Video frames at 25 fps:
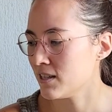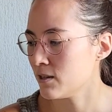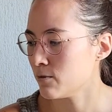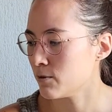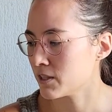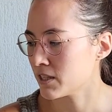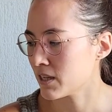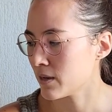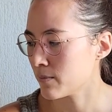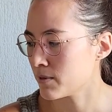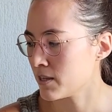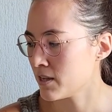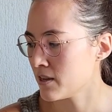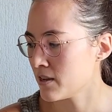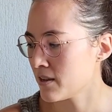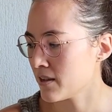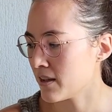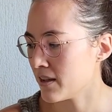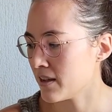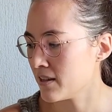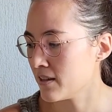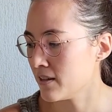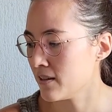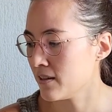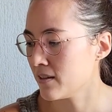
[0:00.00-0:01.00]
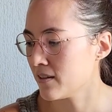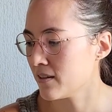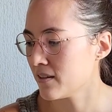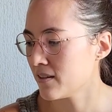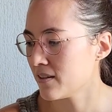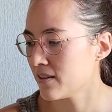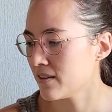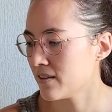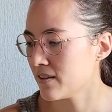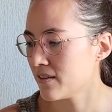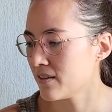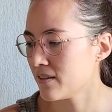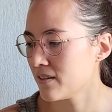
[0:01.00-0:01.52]
what's happening. And
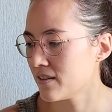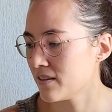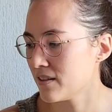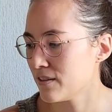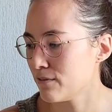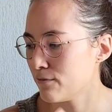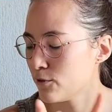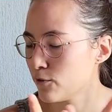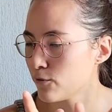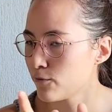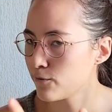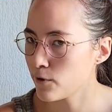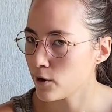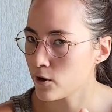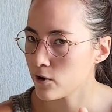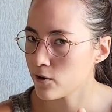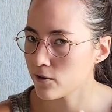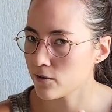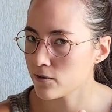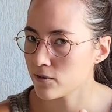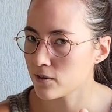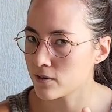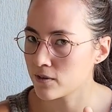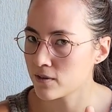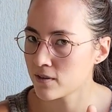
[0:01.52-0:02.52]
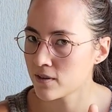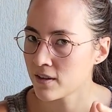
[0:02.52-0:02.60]
if you followed